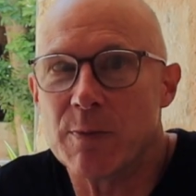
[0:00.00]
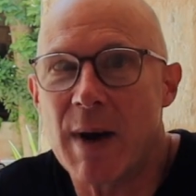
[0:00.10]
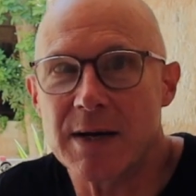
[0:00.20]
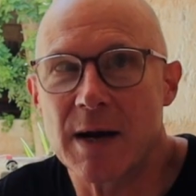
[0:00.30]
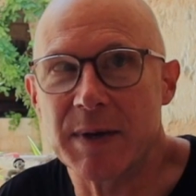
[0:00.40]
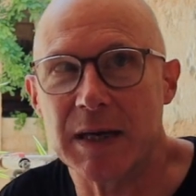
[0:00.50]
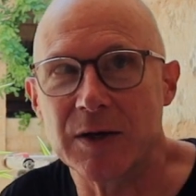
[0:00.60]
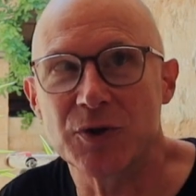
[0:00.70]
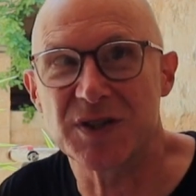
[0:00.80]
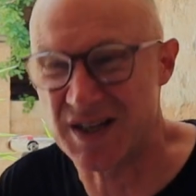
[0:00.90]
You might not be
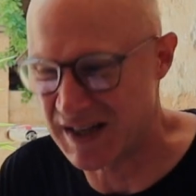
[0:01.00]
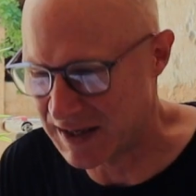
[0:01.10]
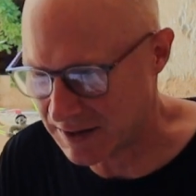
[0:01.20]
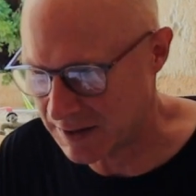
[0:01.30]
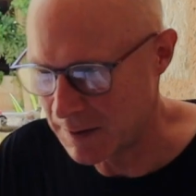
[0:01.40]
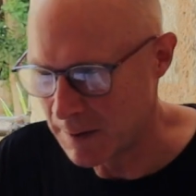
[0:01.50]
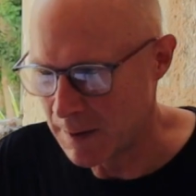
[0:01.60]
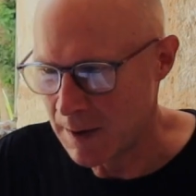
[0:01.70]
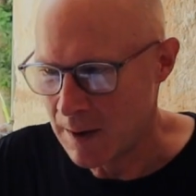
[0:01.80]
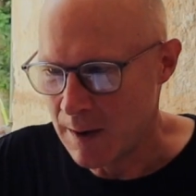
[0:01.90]
interested in this.
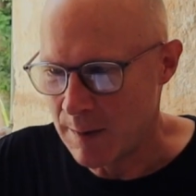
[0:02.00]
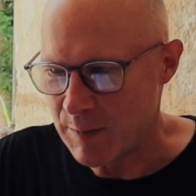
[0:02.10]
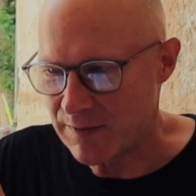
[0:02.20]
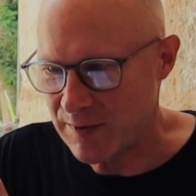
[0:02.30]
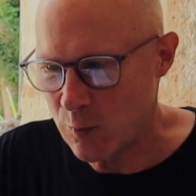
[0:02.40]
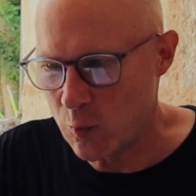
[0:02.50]
But if you